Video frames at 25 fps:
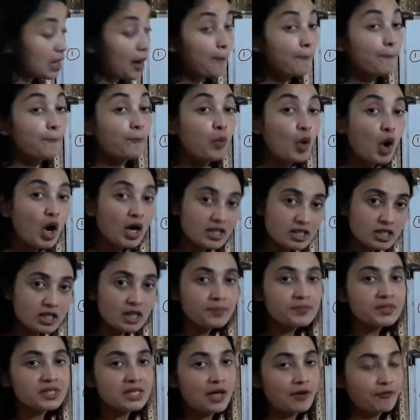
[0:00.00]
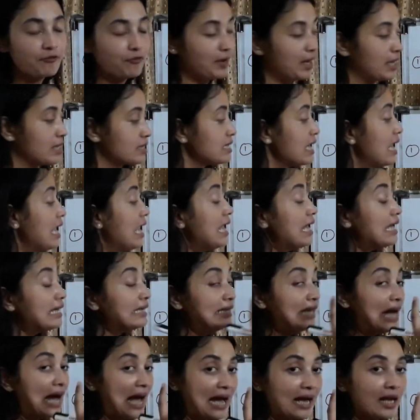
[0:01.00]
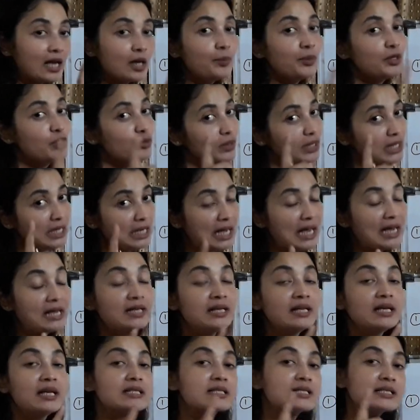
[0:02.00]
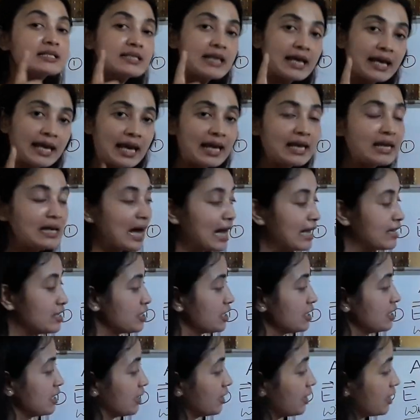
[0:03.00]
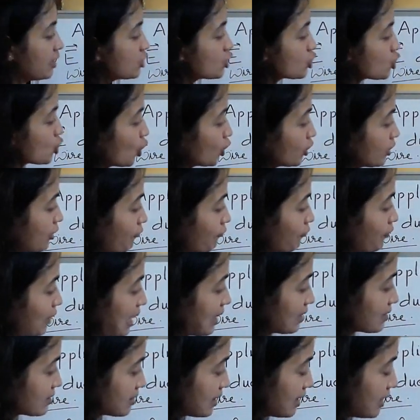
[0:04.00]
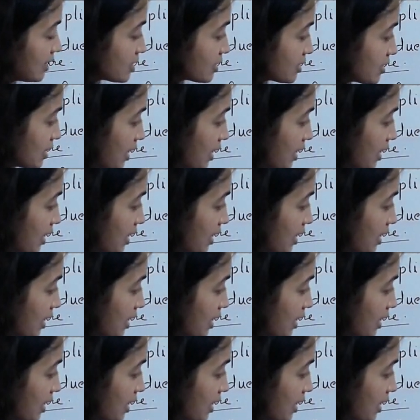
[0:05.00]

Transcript: the bottom surface, the angle between E and ds is again 90 degrees, so the flux is